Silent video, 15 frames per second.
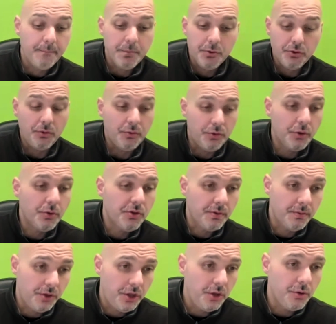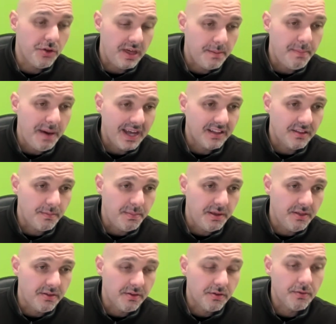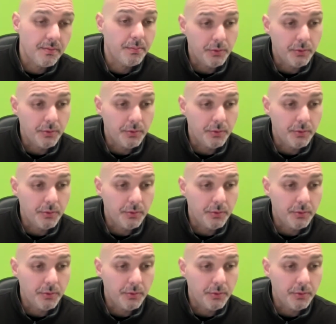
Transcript: So there's a huge impact to the business.